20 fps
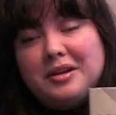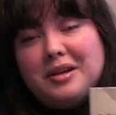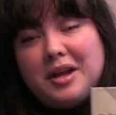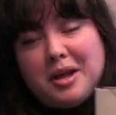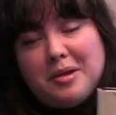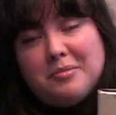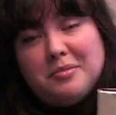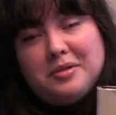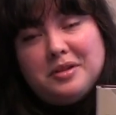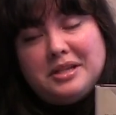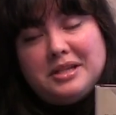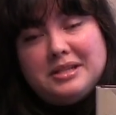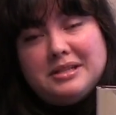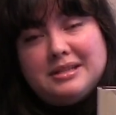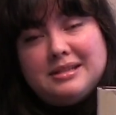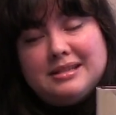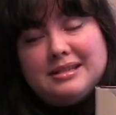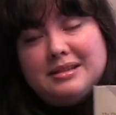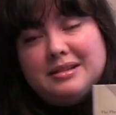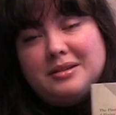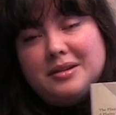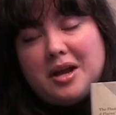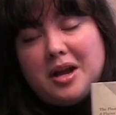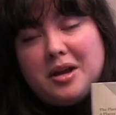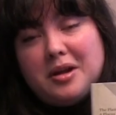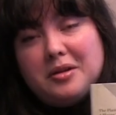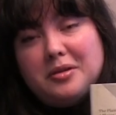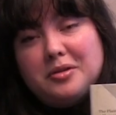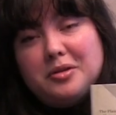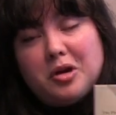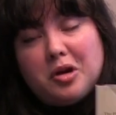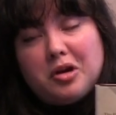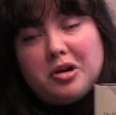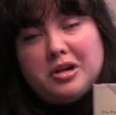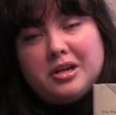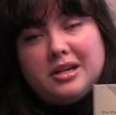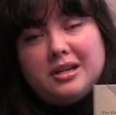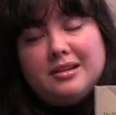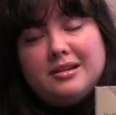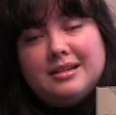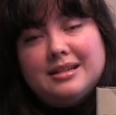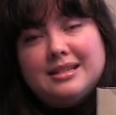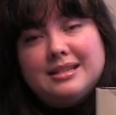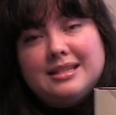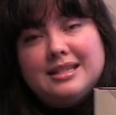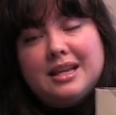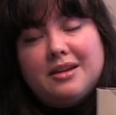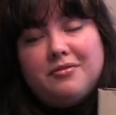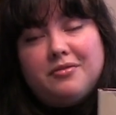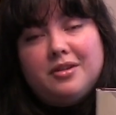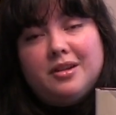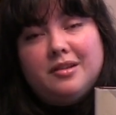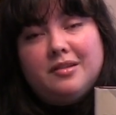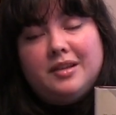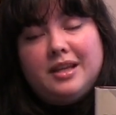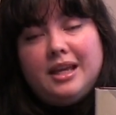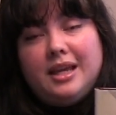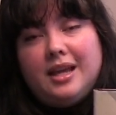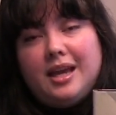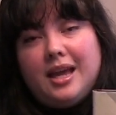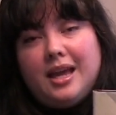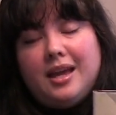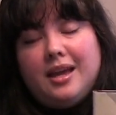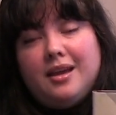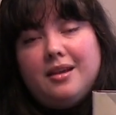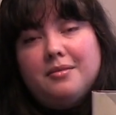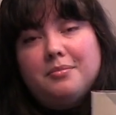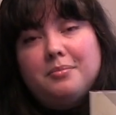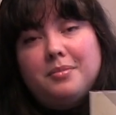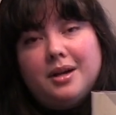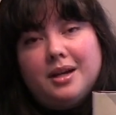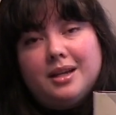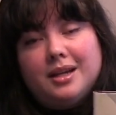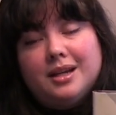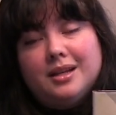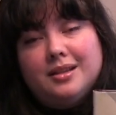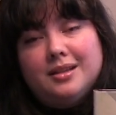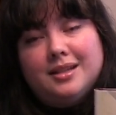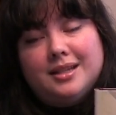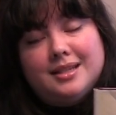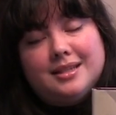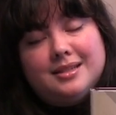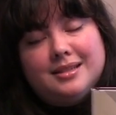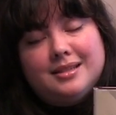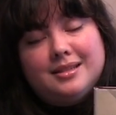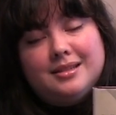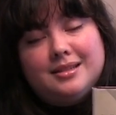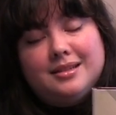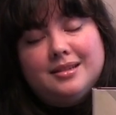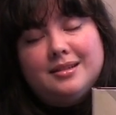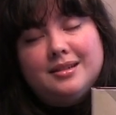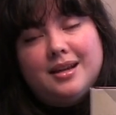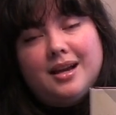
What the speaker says: Emily's garden is definitely a bucket list